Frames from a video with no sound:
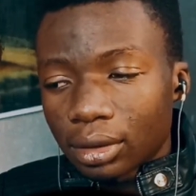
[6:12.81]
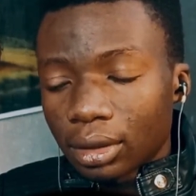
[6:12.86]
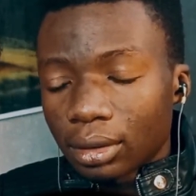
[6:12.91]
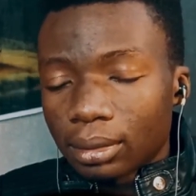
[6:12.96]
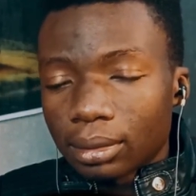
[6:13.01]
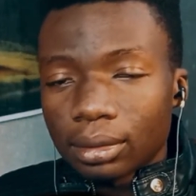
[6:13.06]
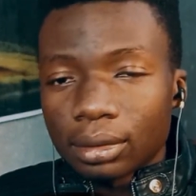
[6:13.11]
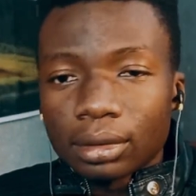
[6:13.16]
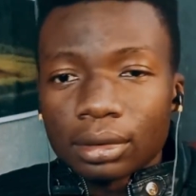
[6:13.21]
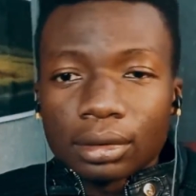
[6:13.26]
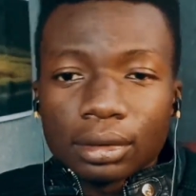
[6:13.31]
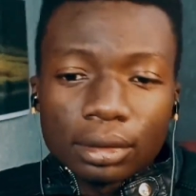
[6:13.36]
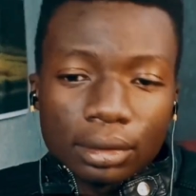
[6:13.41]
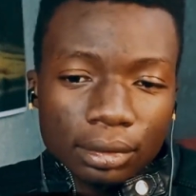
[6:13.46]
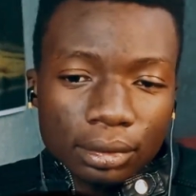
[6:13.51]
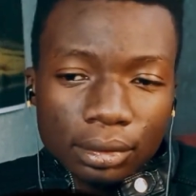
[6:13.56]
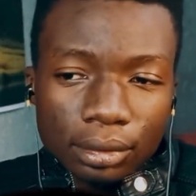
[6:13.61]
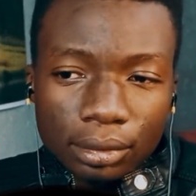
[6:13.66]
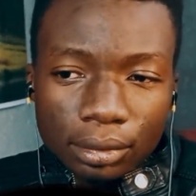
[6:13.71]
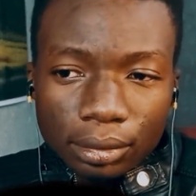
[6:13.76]
Damn.
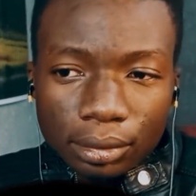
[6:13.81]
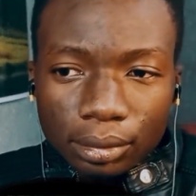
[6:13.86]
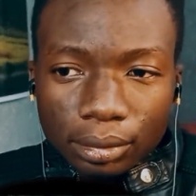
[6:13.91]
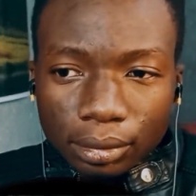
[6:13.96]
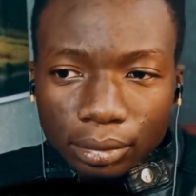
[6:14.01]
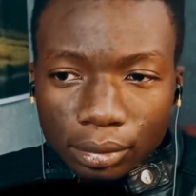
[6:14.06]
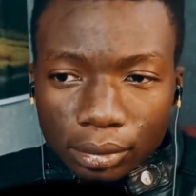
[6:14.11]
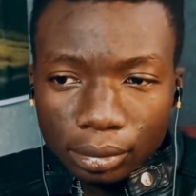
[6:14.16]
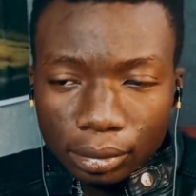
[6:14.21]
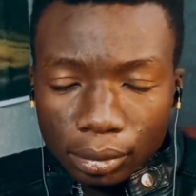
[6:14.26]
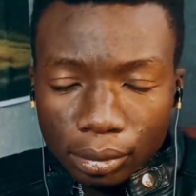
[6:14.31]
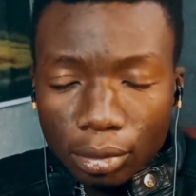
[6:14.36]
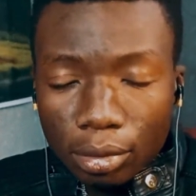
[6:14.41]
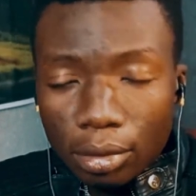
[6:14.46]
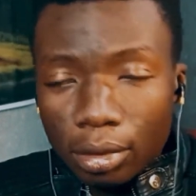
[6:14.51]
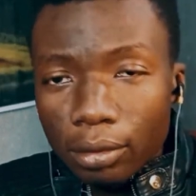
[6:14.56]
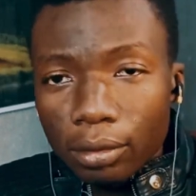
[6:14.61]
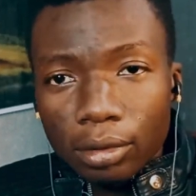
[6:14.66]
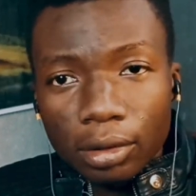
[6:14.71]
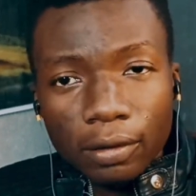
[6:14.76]

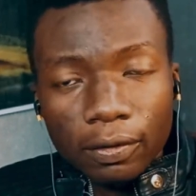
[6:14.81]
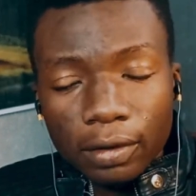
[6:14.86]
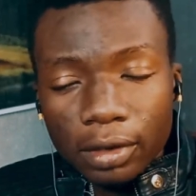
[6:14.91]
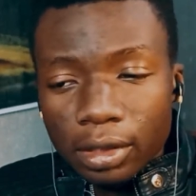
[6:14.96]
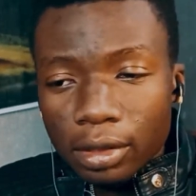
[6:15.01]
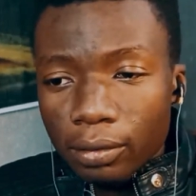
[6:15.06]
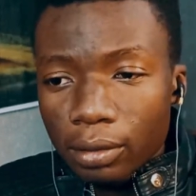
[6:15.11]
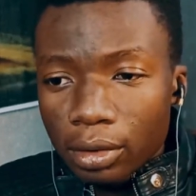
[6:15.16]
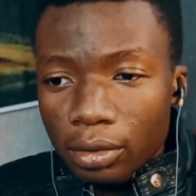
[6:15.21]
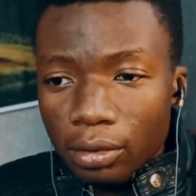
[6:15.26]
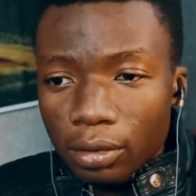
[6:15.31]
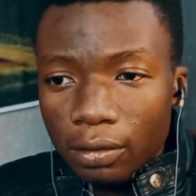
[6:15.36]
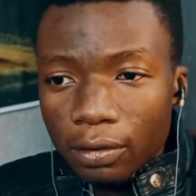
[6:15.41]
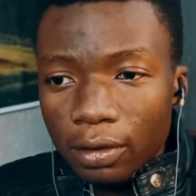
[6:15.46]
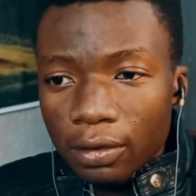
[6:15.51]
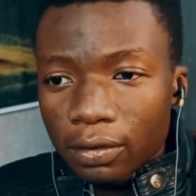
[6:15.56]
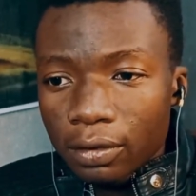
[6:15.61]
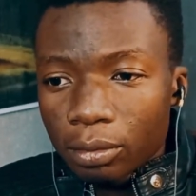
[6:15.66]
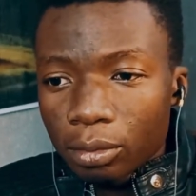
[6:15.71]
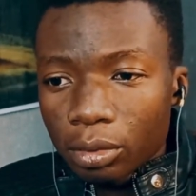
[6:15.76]
Thought they were gonna find a way to
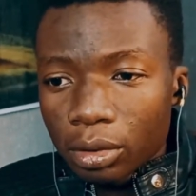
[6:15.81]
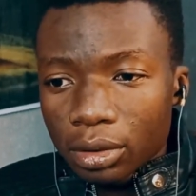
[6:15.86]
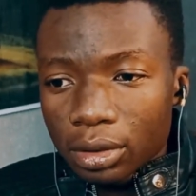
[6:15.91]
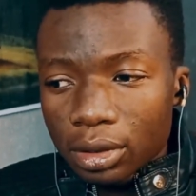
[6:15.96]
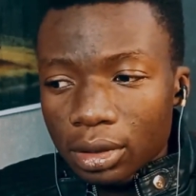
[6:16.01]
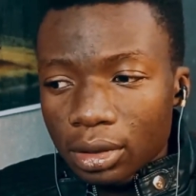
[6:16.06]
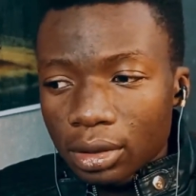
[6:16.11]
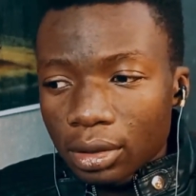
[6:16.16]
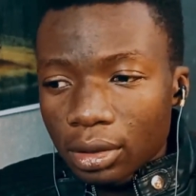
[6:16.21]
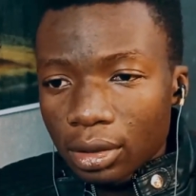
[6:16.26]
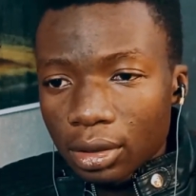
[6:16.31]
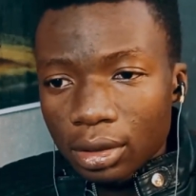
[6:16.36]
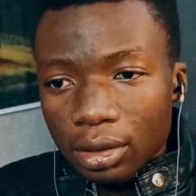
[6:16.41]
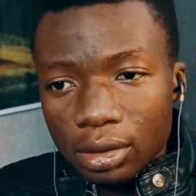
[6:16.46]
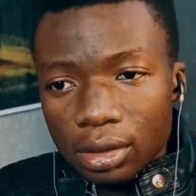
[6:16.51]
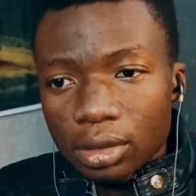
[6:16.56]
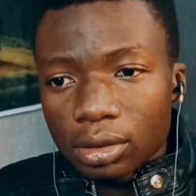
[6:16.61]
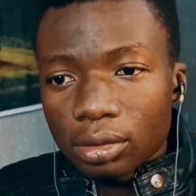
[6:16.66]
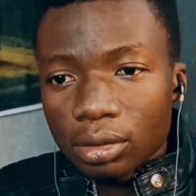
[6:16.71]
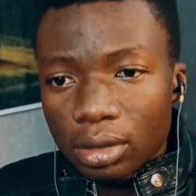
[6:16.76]
revive him, but
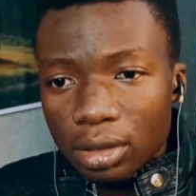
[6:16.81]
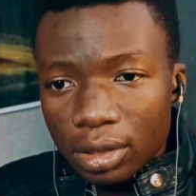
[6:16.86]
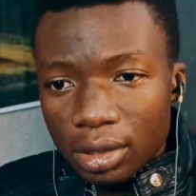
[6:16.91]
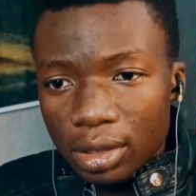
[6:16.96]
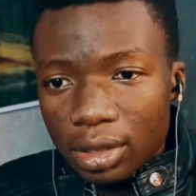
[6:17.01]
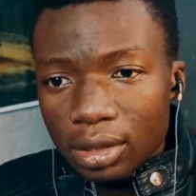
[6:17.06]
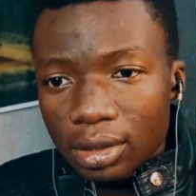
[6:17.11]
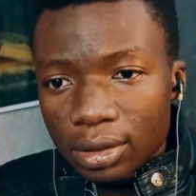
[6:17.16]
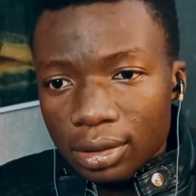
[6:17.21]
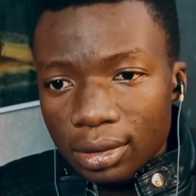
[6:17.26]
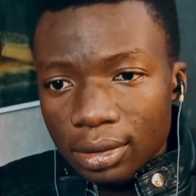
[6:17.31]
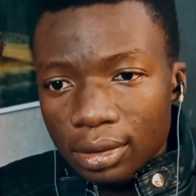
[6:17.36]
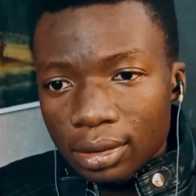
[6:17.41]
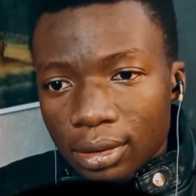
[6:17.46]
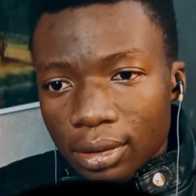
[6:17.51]
he's actually dead.